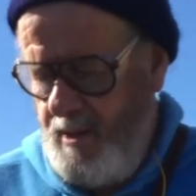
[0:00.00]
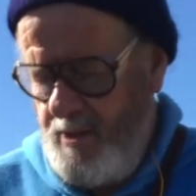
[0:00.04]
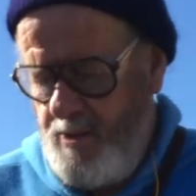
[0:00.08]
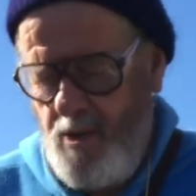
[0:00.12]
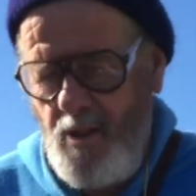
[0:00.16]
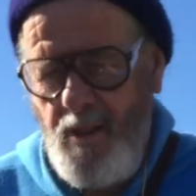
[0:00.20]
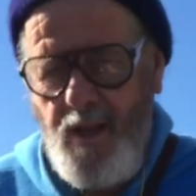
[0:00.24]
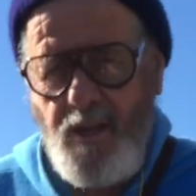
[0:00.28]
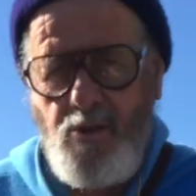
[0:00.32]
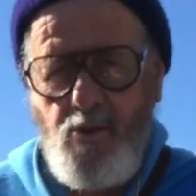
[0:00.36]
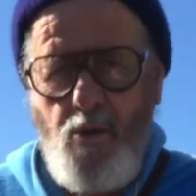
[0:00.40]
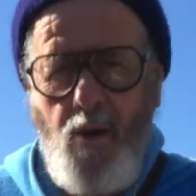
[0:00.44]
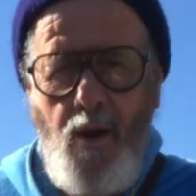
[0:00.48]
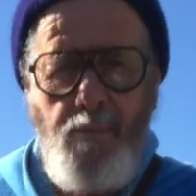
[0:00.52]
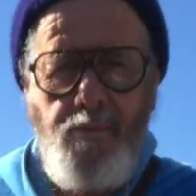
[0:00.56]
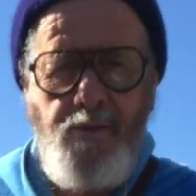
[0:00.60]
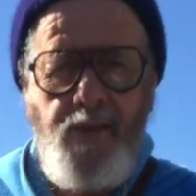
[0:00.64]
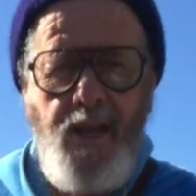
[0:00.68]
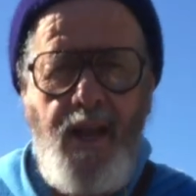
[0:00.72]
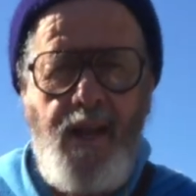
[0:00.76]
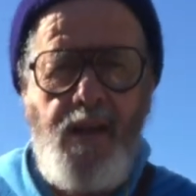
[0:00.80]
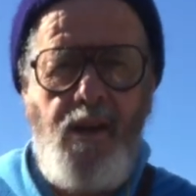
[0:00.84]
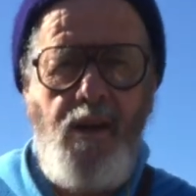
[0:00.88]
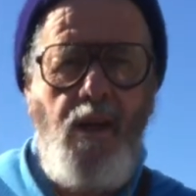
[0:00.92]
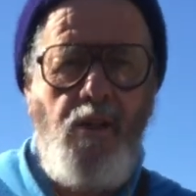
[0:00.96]
So let's go up and
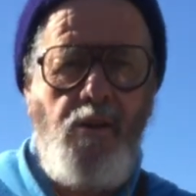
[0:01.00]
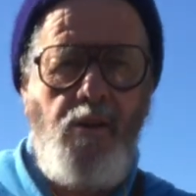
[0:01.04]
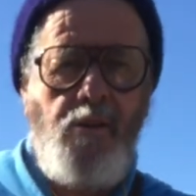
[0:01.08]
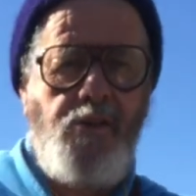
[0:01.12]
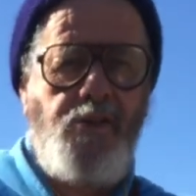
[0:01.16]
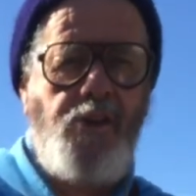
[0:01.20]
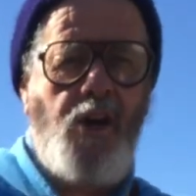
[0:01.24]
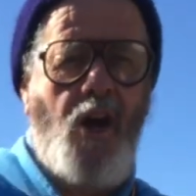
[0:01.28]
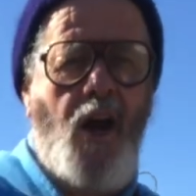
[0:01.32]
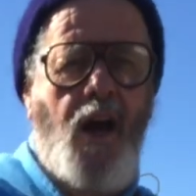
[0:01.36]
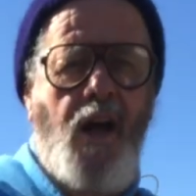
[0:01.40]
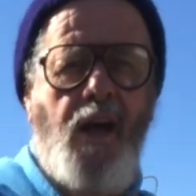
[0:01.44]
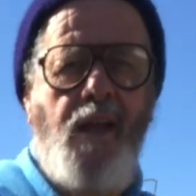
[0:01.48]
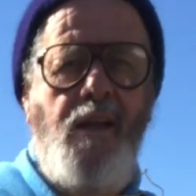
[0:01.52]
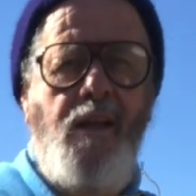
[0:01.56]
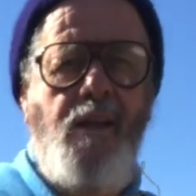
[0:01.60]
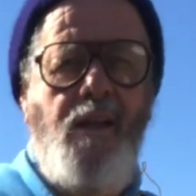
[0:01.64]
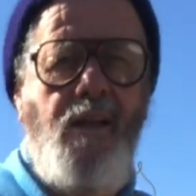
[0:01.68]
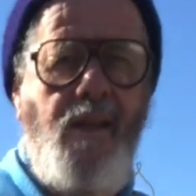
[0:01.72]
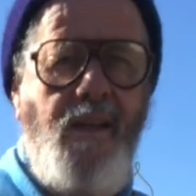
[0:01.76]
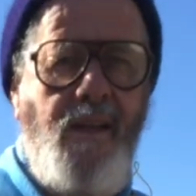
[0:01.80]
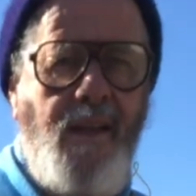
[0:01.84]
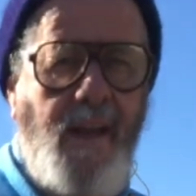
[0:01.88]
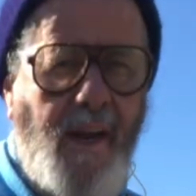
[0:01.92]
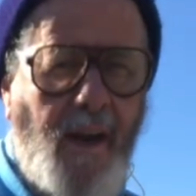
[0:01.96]
take another shot
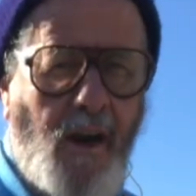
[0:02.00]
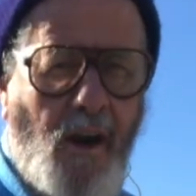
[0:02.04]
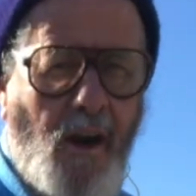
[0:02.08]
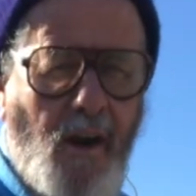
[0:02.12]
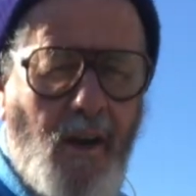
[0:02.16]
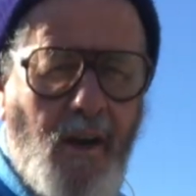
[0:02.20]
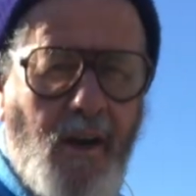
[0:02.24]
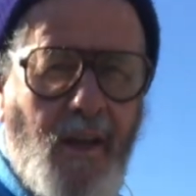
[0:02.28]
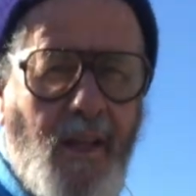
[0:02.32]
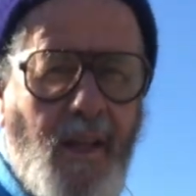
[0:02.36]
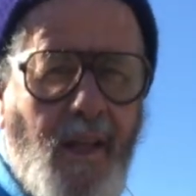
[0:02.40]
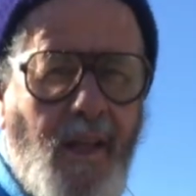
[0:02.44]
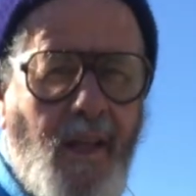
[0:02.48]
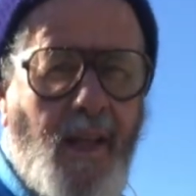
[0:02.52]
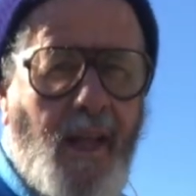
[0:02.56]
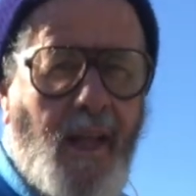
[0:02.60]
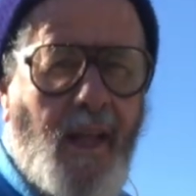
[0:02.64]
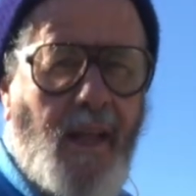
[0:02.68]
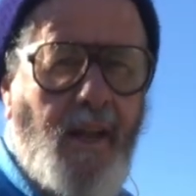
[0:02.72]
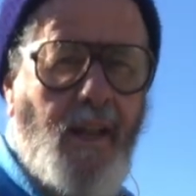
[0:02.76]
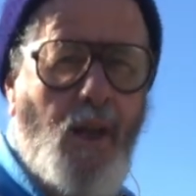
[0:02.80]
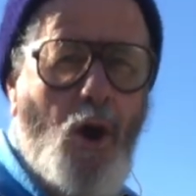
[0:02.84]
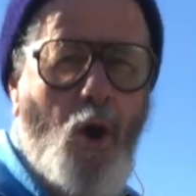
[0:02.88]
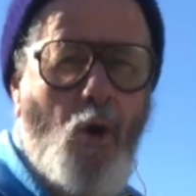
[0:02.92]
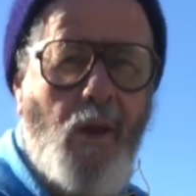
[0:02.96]
here
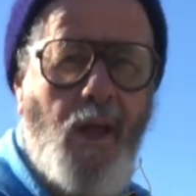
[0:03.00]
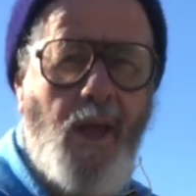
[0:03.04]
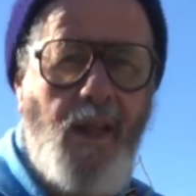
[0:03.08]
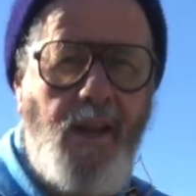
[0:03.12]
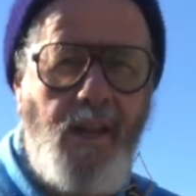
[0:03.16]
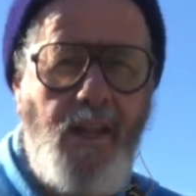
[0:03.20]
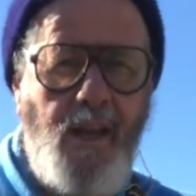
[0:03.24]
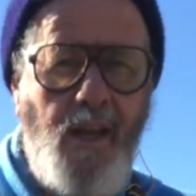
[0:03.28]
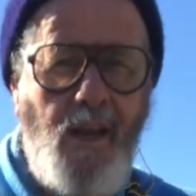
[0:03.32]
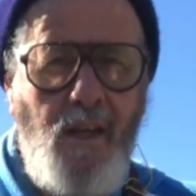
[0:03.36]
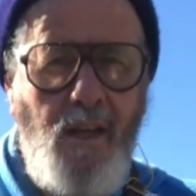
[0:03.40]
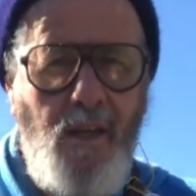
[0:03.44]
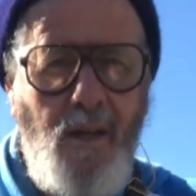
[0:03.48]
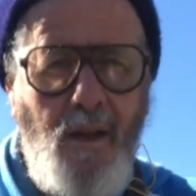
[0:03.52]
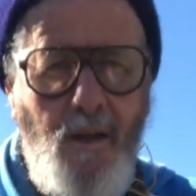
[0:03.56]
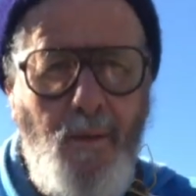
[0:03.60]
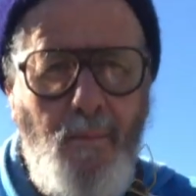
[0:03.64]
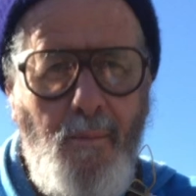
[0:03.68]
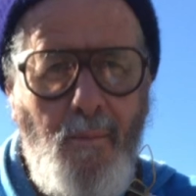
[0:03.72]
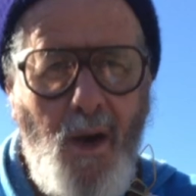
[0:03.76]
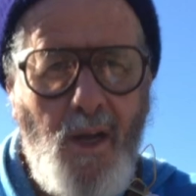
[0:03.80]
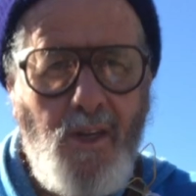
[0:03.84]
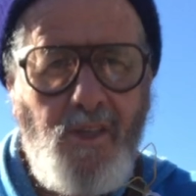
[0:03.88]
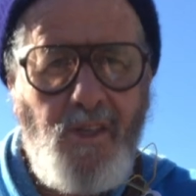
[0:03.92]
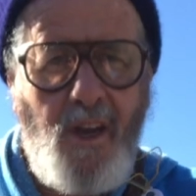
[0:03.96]
in the old India
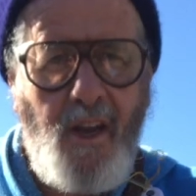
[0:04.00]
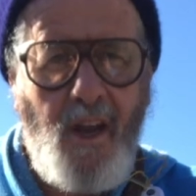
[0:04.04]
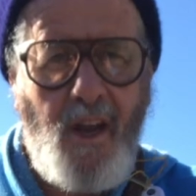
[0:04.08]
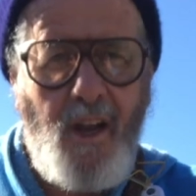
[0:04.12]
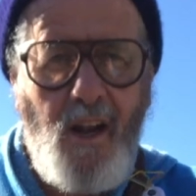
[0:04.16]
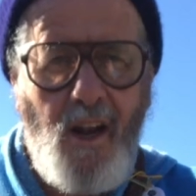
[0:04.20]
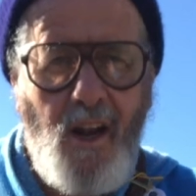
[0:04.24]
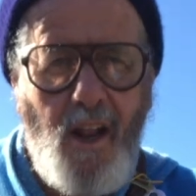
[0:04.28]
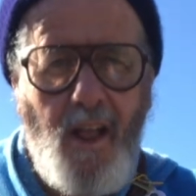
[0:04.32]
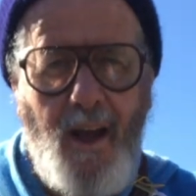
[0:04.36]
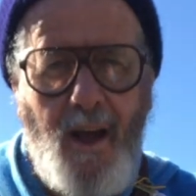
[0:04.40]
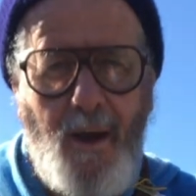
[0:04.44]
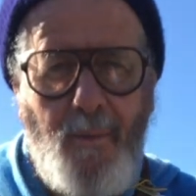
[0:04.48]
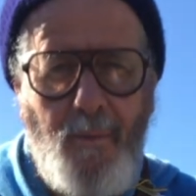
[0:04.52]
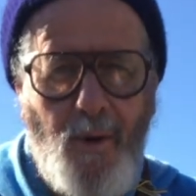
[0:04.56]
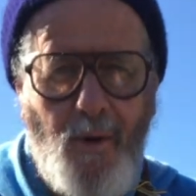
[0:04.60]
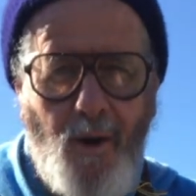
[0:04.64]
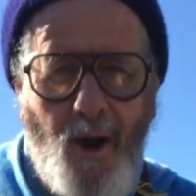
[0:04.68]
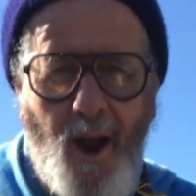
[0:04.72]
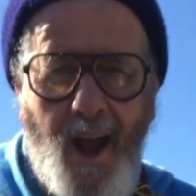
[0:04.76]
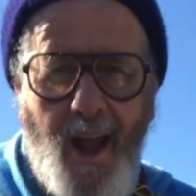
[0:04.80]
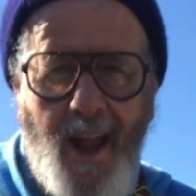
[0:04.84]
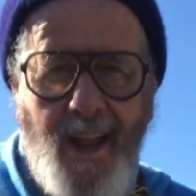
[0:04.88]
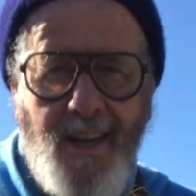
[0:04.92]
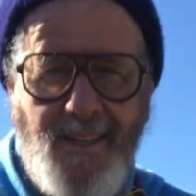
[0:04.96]
Musket Club,
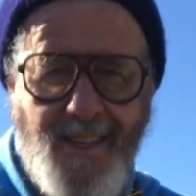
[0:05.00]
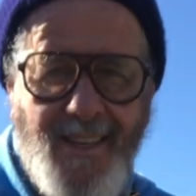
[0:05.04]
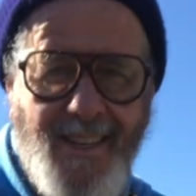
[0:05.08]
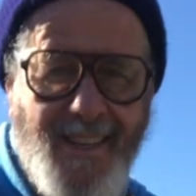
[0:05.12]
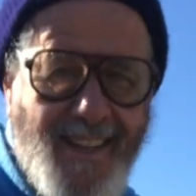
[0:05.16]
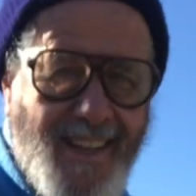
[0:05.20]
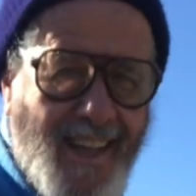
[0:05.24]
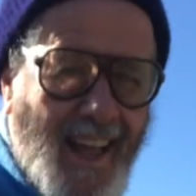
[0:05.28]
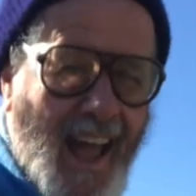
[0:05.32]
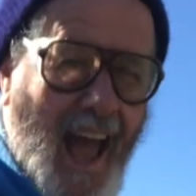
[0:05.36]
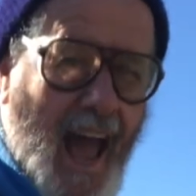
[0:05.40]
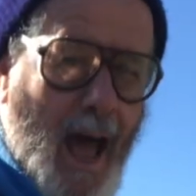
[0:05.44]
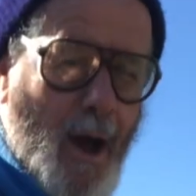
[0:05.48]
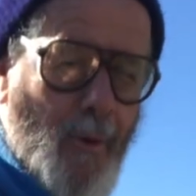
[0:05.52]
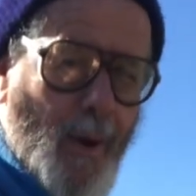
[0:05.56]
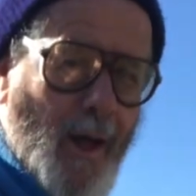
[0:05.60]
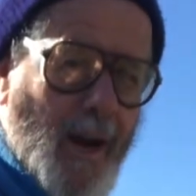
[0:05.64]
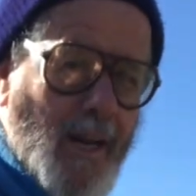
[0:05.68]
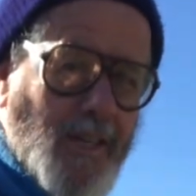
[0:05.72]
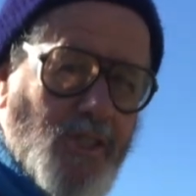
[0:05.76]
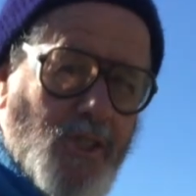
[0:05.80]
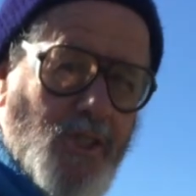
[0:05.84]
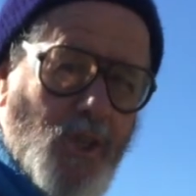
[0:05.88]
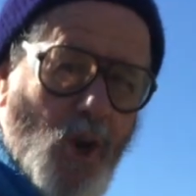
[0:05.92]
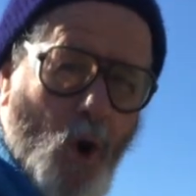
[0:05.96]
right? Hey, I
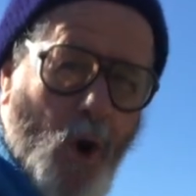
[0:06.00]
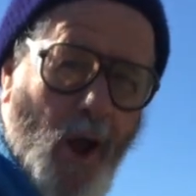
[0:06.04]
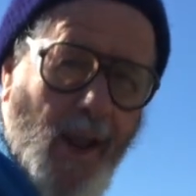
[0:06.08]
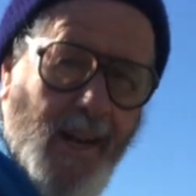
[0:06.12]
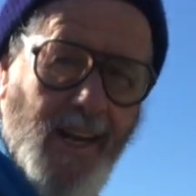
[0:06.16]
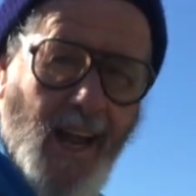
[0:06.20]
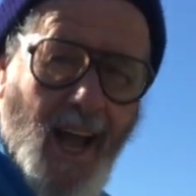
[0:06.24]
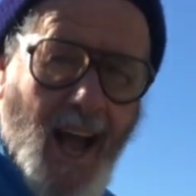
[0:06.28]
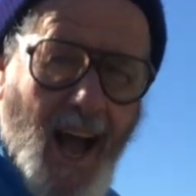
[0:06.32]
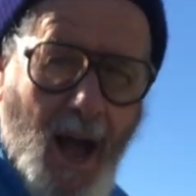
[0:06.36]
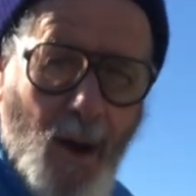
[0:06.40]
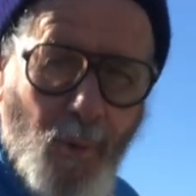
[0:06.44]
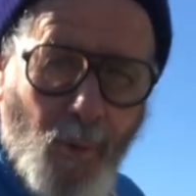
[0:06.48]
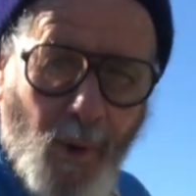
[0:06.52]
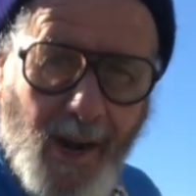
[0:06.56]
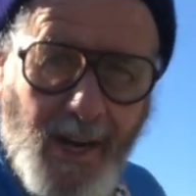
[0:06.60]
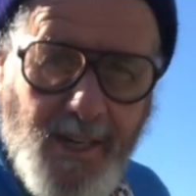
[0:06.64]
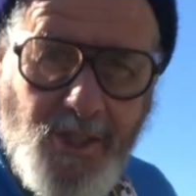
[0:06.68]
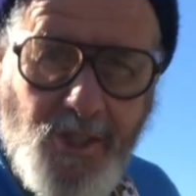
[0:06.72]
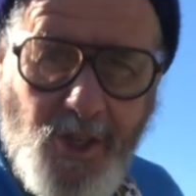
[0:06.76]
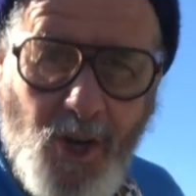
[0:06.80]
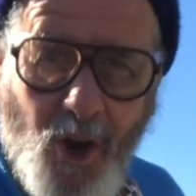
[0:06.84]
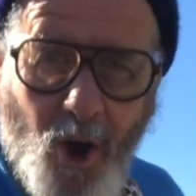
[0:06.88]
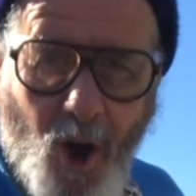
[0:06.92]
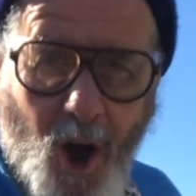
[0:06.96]
want to join! I
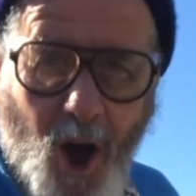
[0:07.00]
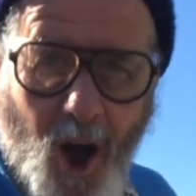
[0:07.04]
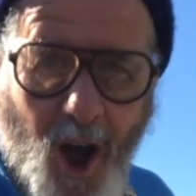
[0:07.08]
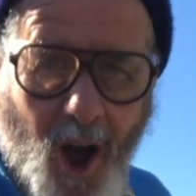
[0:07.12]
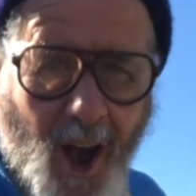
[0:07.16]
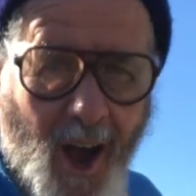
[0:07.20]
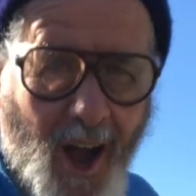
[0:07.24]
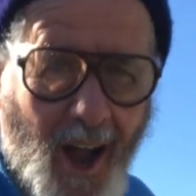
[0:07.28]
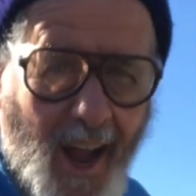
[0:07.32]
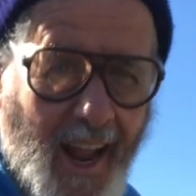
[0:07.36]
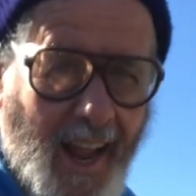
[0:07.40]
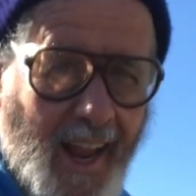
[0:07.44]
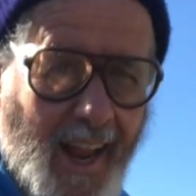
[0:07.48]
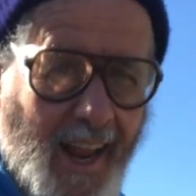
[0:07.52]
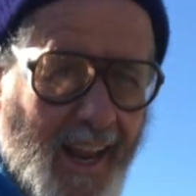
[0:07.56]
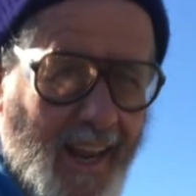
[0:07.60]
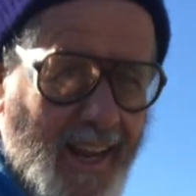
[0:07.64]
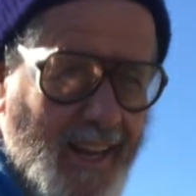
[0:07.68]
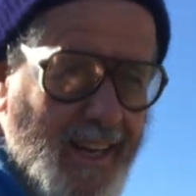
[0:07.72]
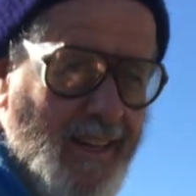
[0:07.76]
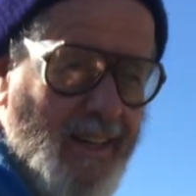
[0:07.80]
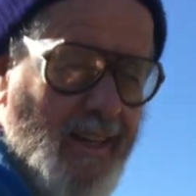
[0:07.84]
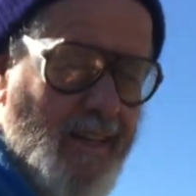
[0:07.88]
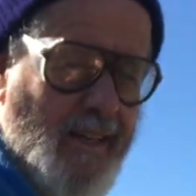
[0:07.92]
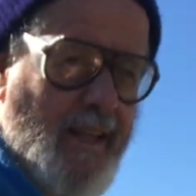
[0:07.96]
want to
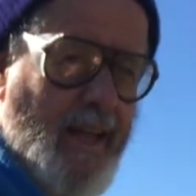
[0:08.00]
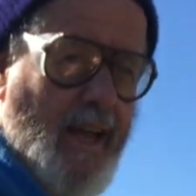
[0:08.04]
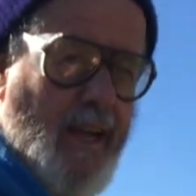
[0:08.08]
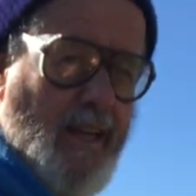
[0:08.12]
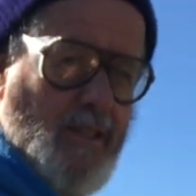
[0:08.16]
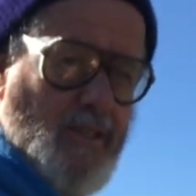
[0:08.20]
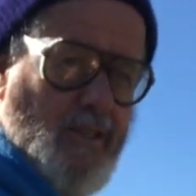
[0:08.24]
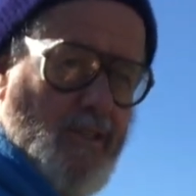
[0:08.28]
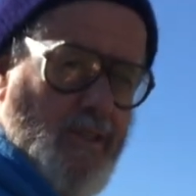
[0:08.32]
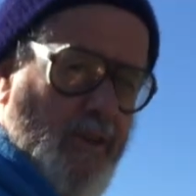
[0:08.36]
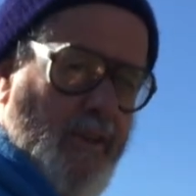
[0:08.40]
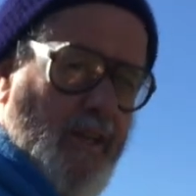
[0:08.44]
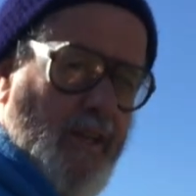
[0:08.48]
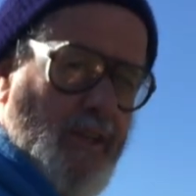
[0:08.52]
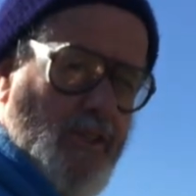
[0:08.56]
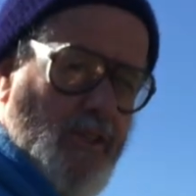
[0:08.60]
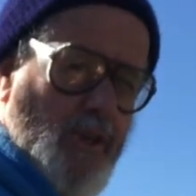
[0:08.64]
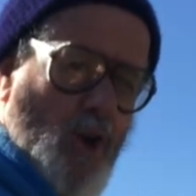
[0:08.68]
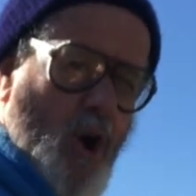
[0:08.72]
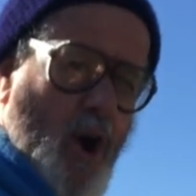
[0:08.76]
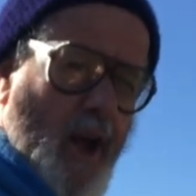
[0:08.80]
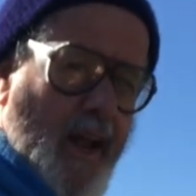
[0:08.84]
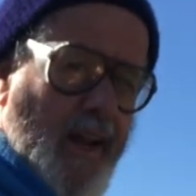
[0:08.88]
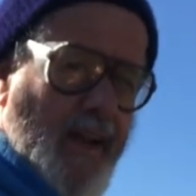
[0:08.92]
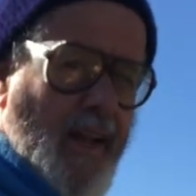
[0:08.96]
join! Yes, you can
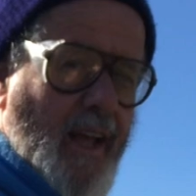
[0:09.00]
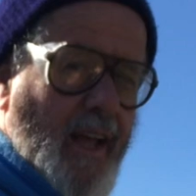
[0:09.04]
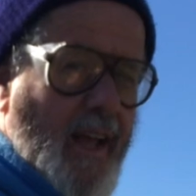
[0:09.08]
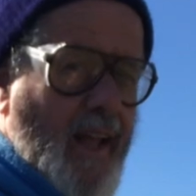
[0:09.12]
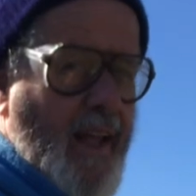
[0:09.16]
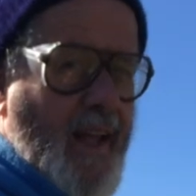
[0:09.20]
join.